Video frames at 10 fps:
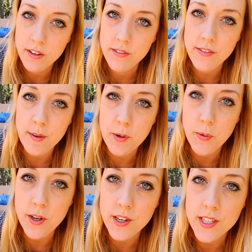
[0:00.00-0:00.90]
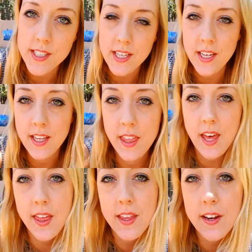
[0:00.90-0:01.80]
in February saying
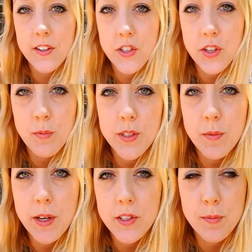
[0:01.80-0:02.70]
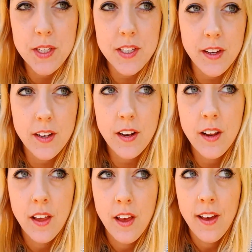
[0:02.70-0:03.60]
that the Airstream was about to be
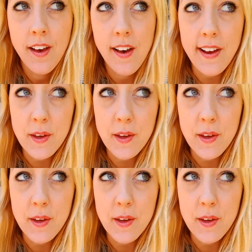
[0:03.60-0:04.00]
done, I